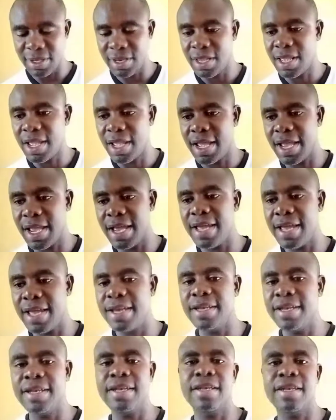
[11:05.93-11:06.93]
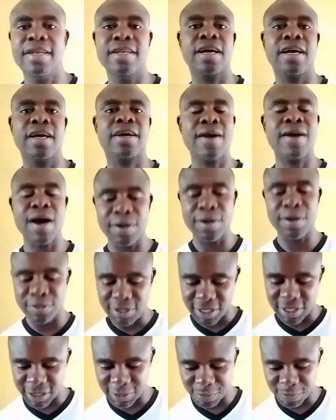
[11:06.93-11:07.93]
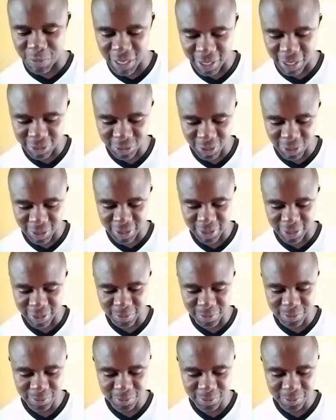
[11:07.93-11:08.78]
and the crown is placed on him.